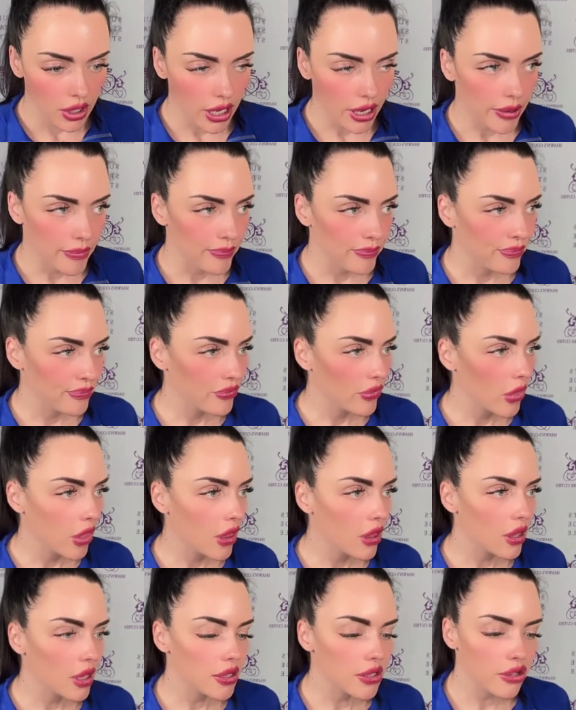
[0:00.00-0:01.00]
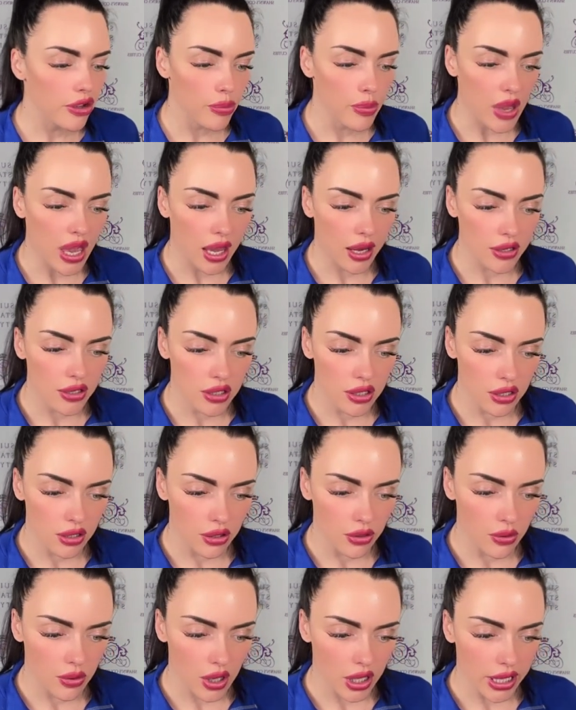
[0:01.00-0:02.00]
yeah, let's go back
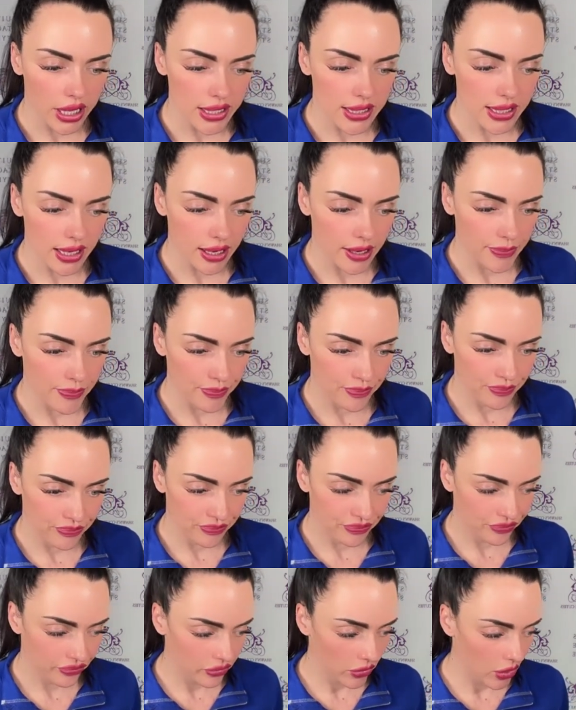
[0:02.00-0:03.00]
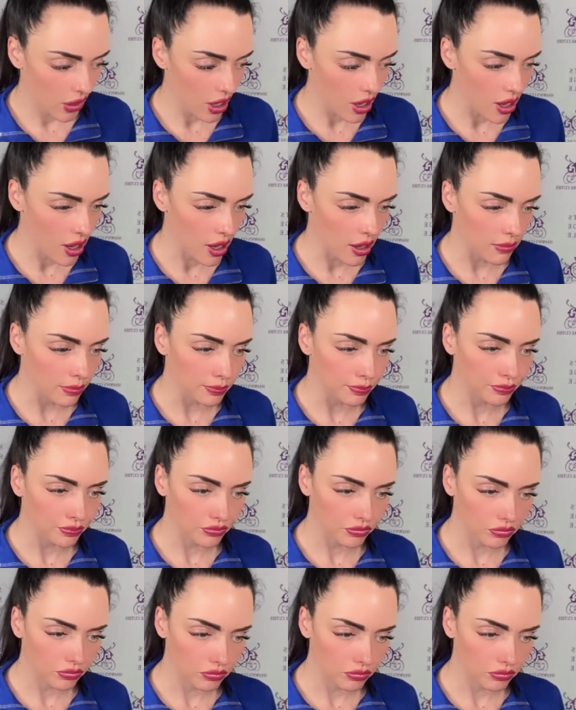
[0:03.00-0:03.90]
to Alessia. Um,